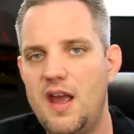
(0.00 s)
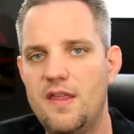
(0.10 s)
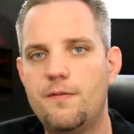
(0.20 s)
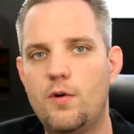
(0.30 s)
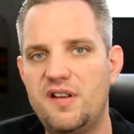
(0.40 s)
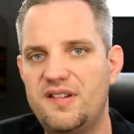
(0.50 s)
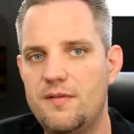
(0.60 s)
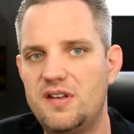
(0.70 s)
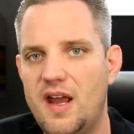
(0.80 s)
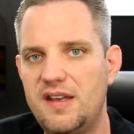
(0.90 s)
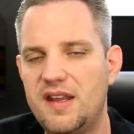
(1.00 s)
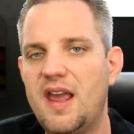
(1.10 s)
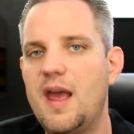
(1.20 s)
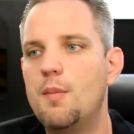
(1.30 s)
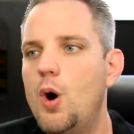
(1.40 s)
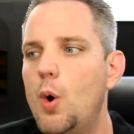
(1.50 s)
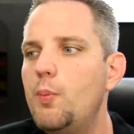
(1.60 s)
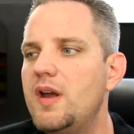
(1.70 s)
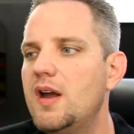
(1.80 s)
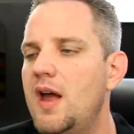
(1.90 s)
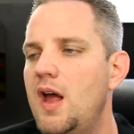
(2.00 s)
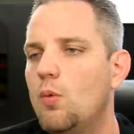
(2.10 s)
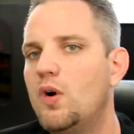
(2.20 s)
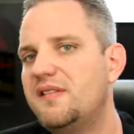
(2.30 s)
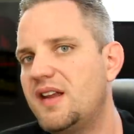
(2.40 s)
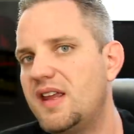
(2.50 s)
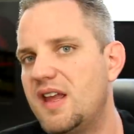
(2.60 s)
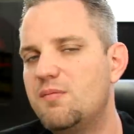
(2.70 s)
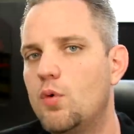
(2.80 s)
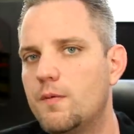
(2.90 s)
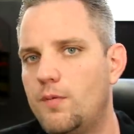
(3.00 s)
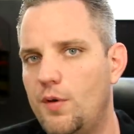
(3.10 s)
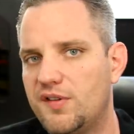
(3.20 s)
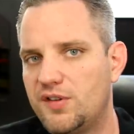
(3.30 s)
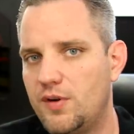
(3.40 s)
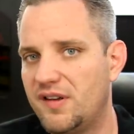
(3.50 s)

And the 4790K, I'm hoping once I can give more volts to it,